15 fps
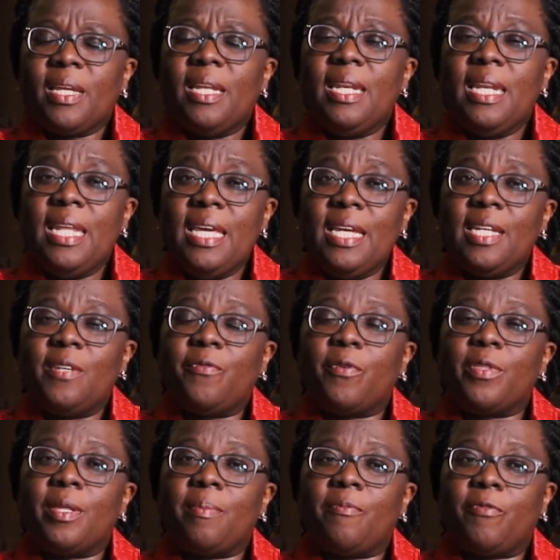need for
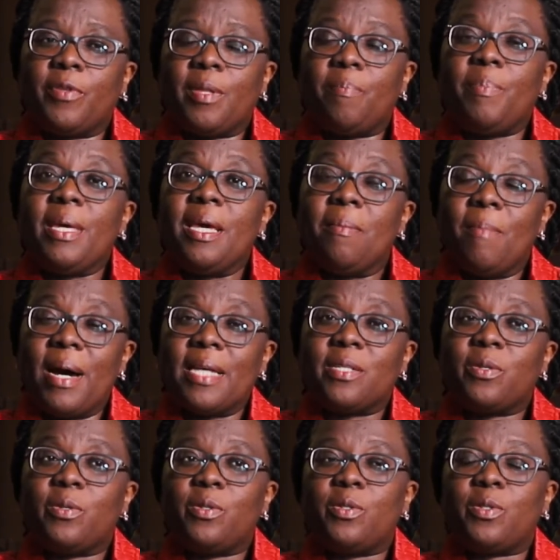the big
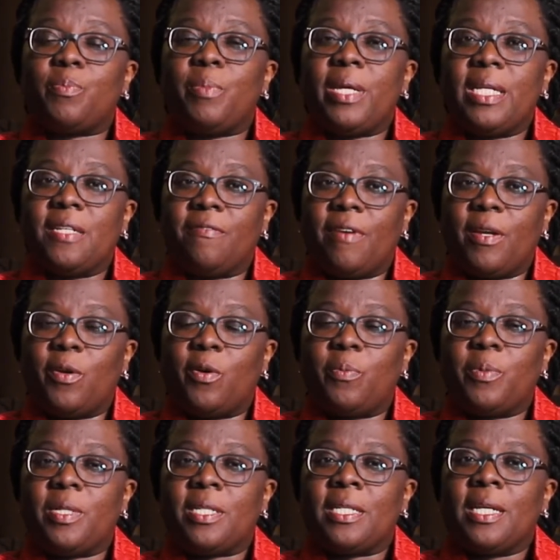muscles being
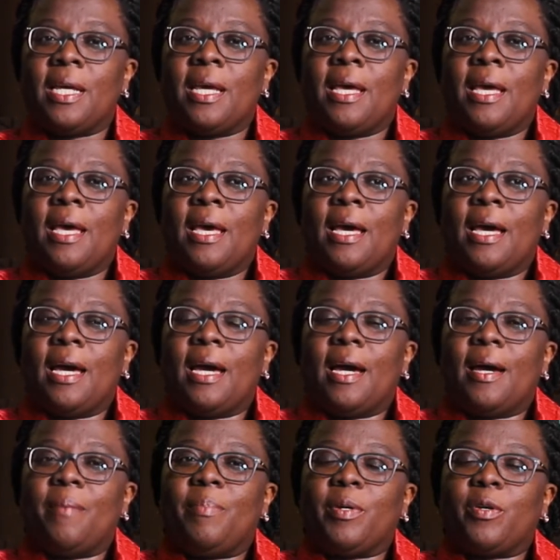developed
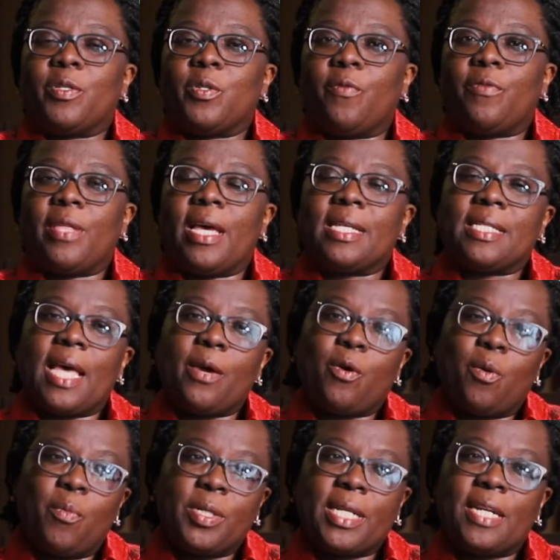because of their
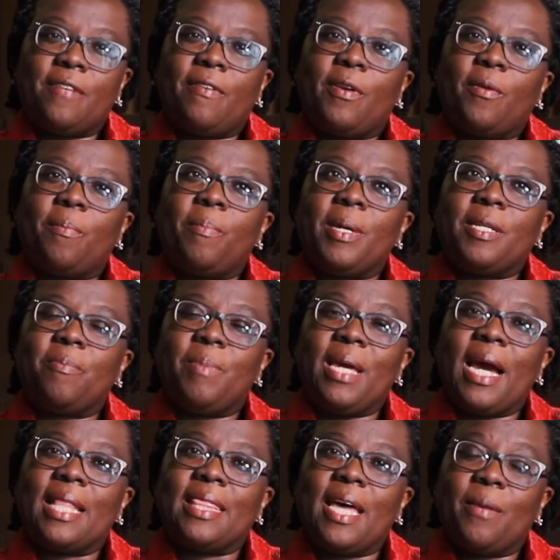psychomotor development
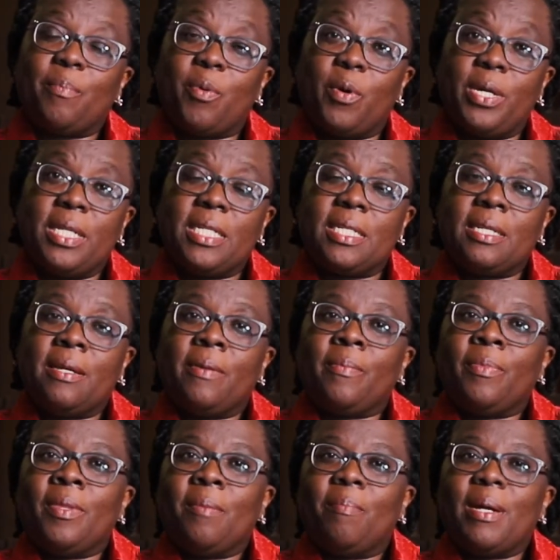being at that point.
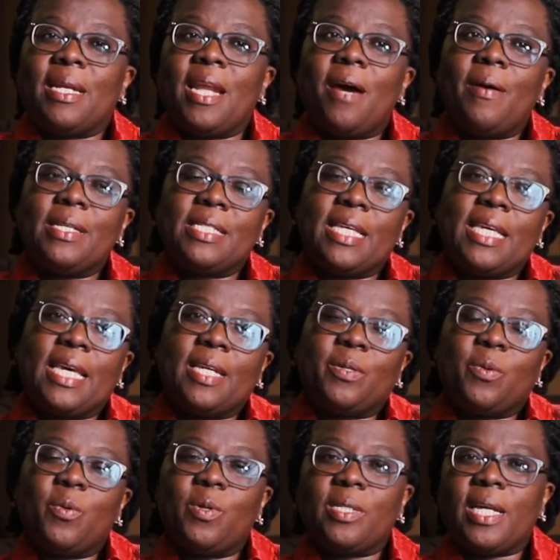But now as they get
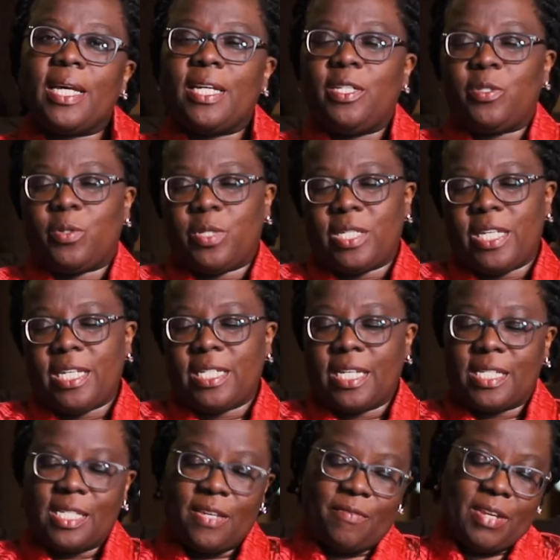older into 6
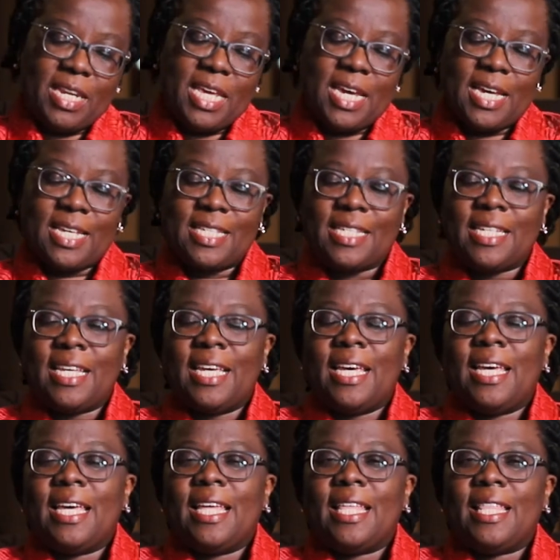and 7 years,
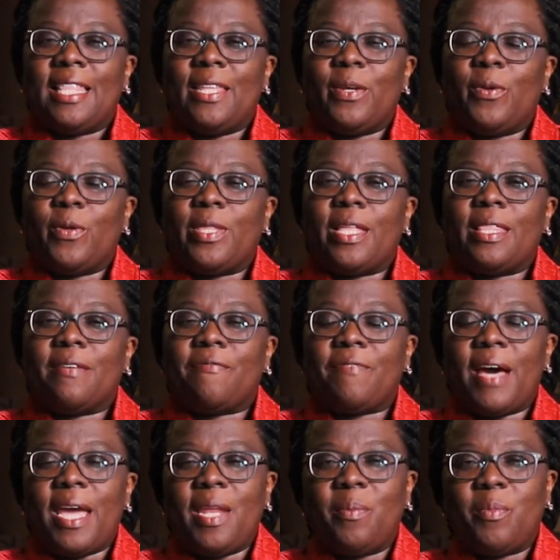then the
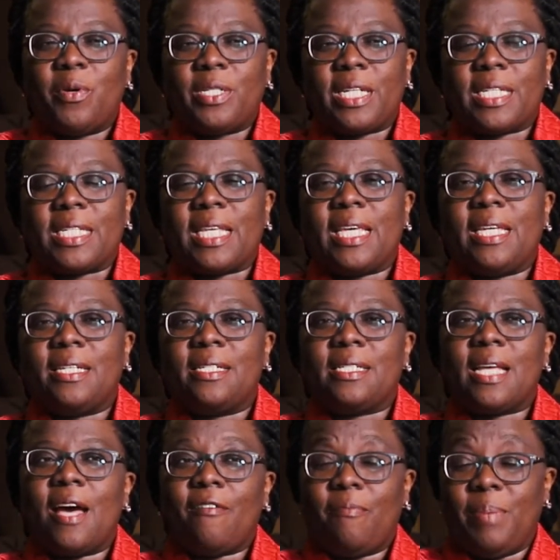fine motor
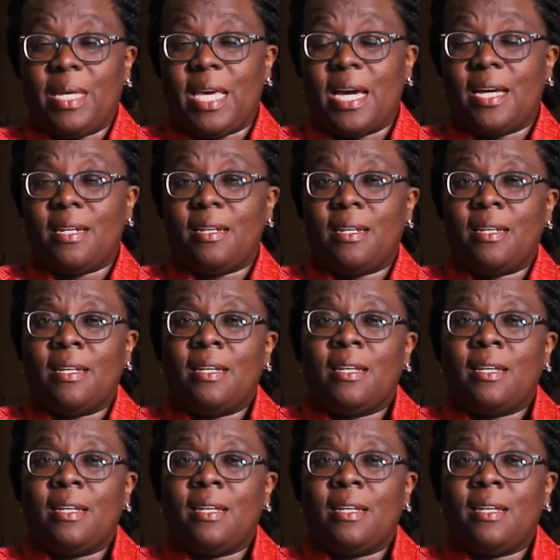skills have begun.